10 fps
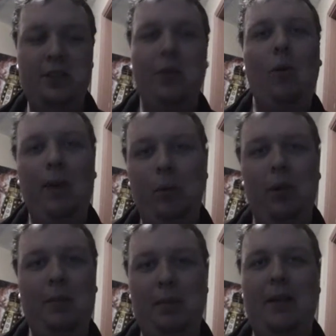the story
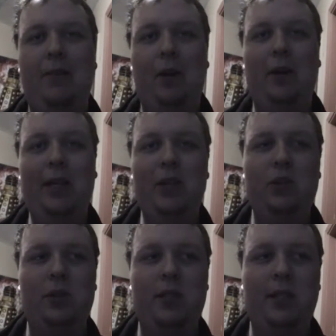wouldn't be very
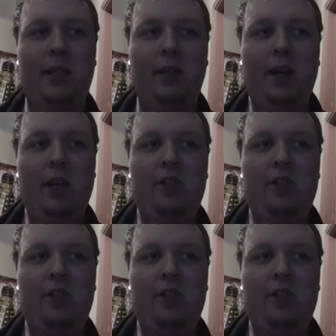interesting.